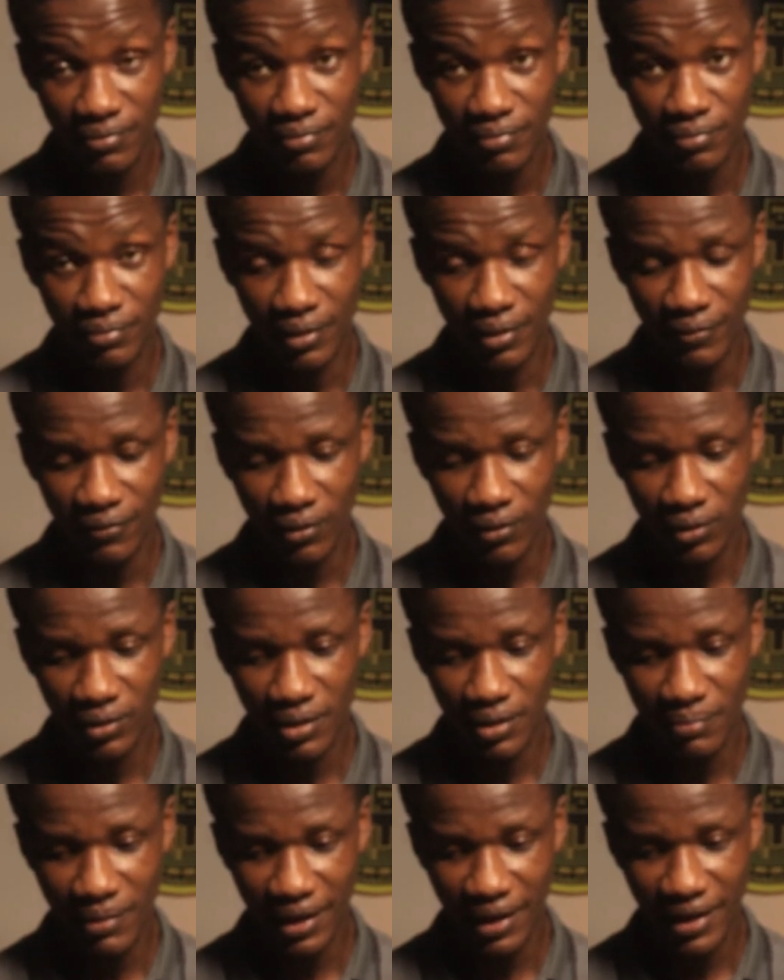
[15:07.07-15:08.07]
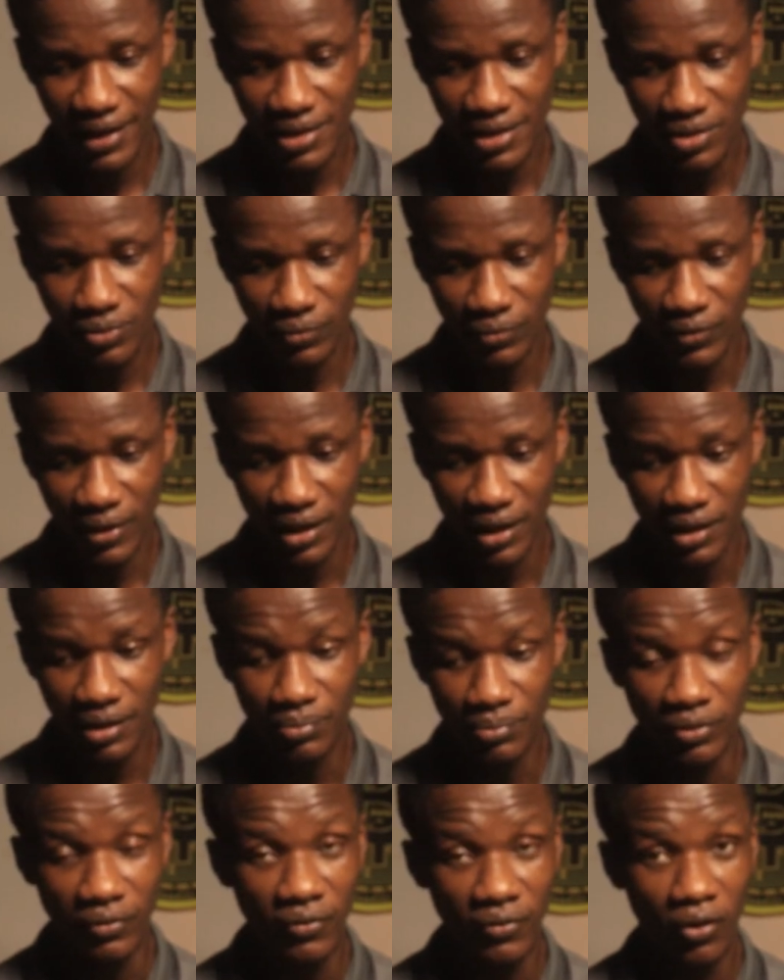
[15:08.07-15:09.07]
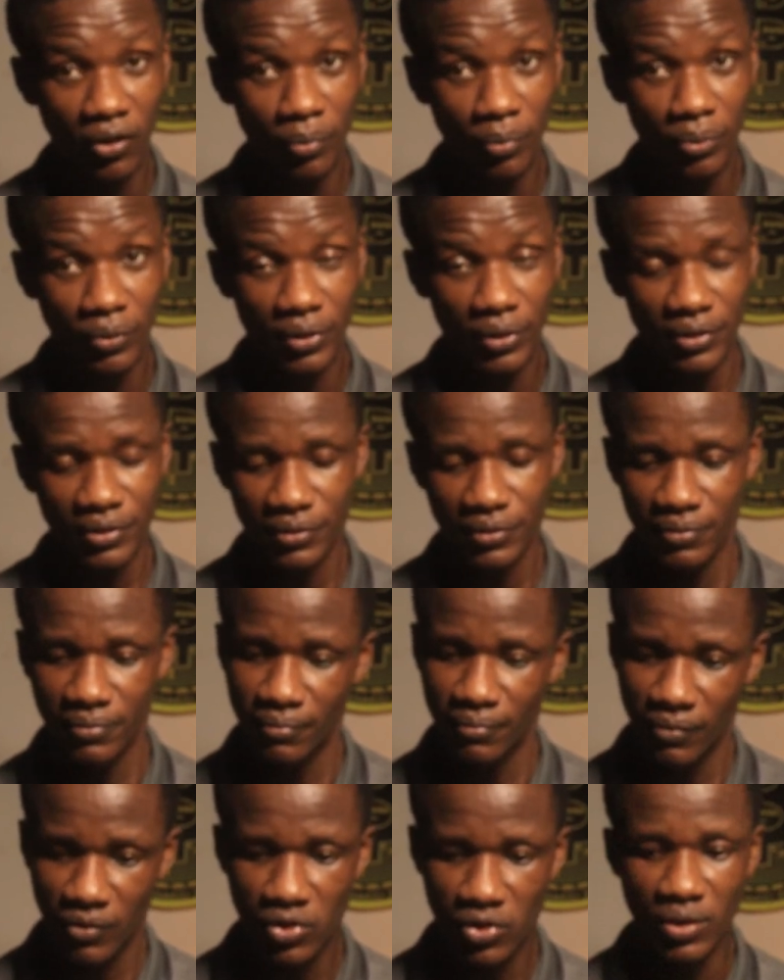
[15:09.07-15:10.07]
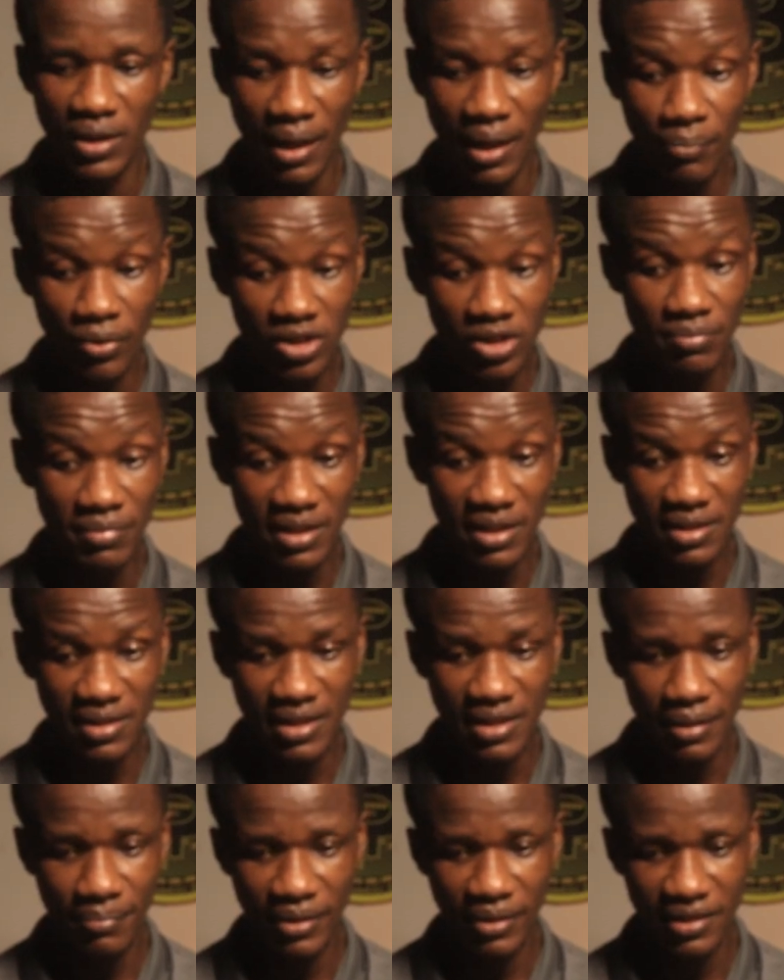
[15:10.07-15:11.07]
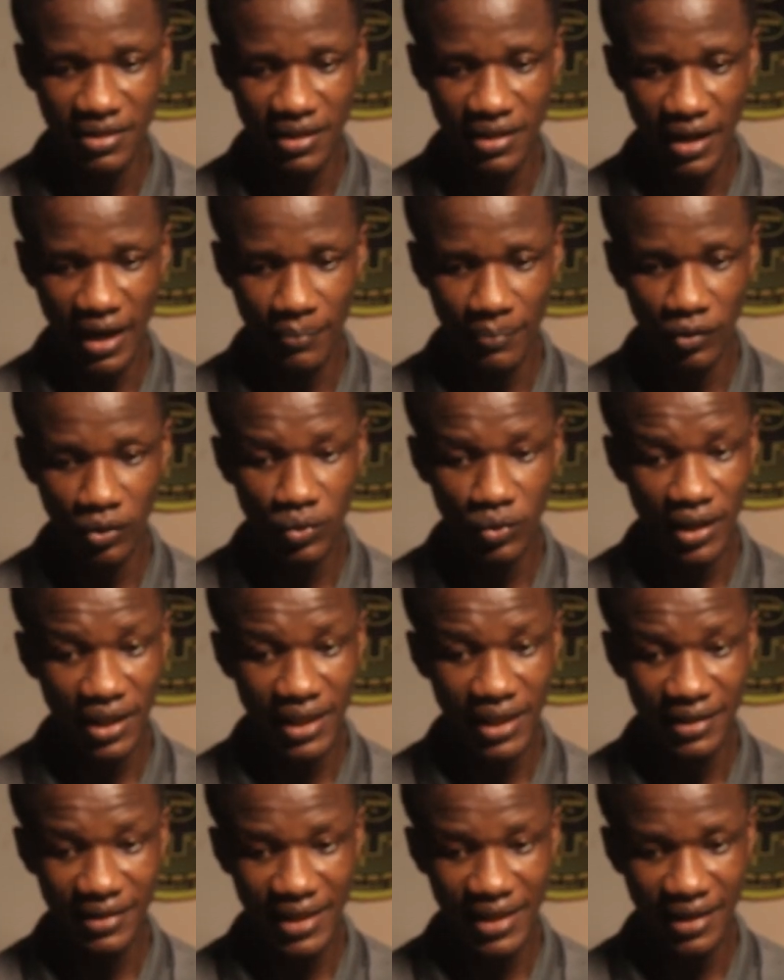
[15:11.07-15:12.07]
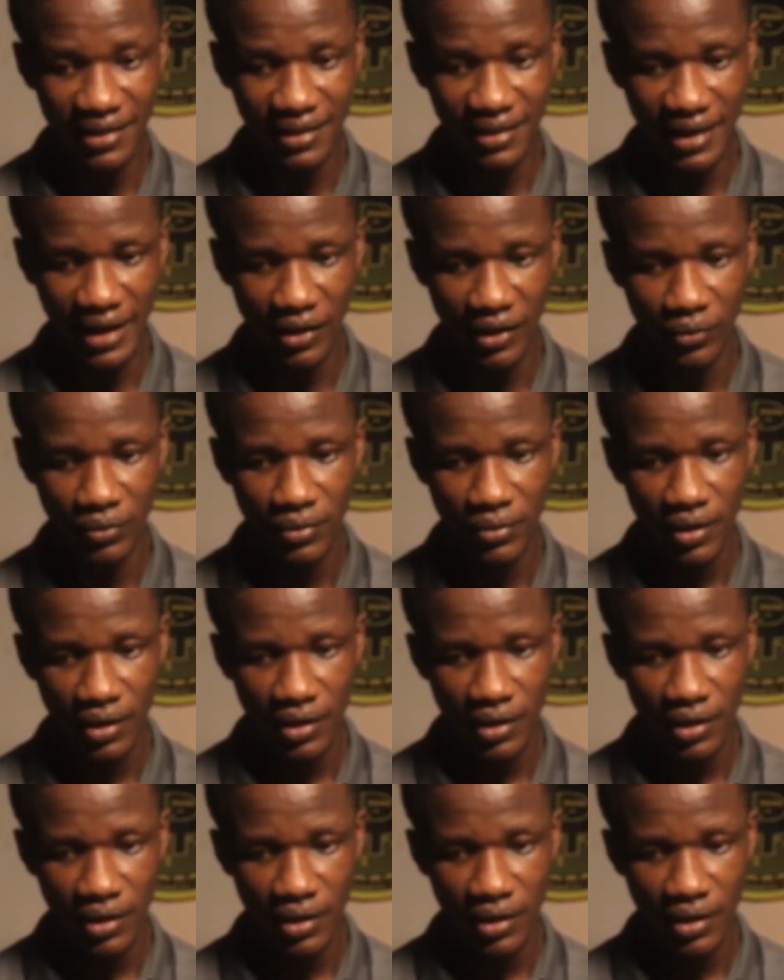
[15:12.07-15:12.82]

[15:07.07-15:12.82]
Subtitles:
before the markets will finally move upward. So that possibility is there, but I'm not looking at that now.